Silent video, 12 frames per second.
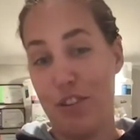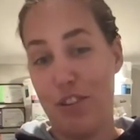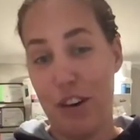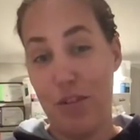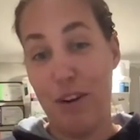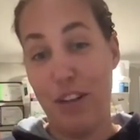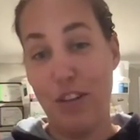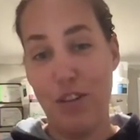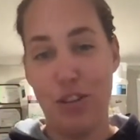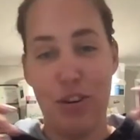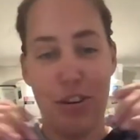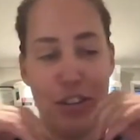how well your
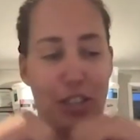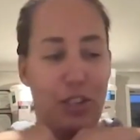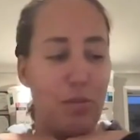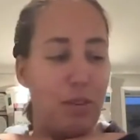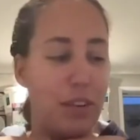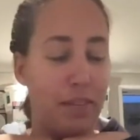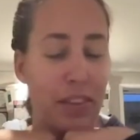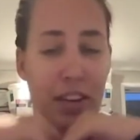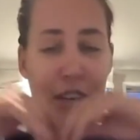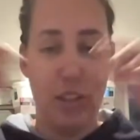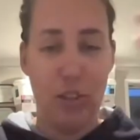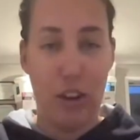dog is doing.
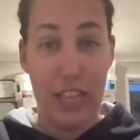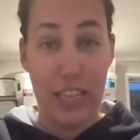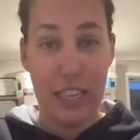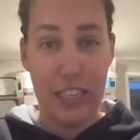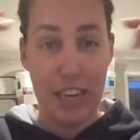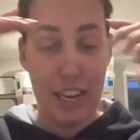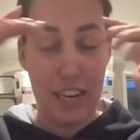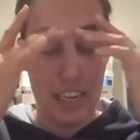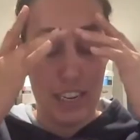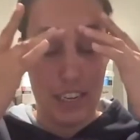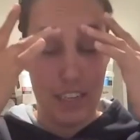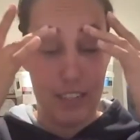So I'll link that
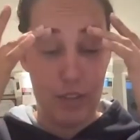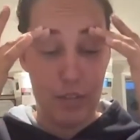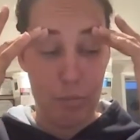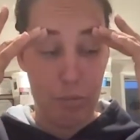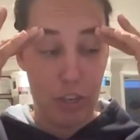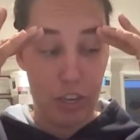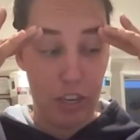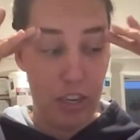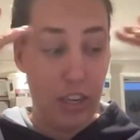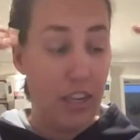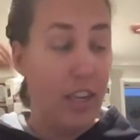in the description.